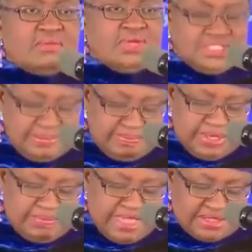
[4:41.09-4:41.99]
but
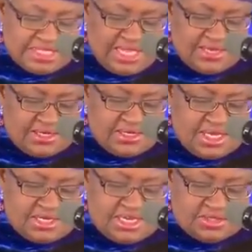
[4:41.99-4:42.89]
implemented
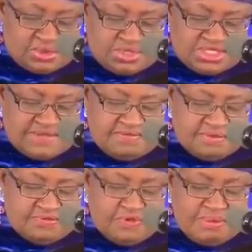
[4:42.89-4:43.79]
in a dangerous
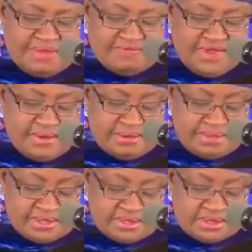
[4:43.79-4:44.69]
reform
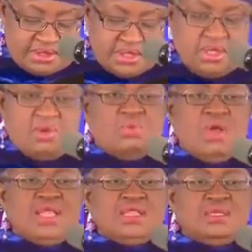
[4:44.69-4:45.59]
environment
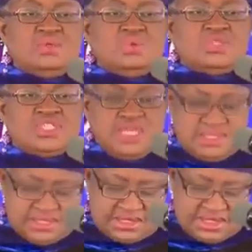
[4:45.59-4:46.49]
where the
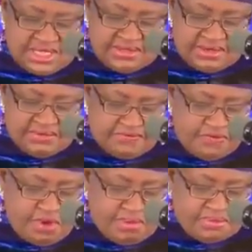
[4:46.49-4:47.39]
losers in the
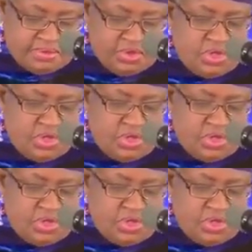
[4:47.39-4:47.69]
reform,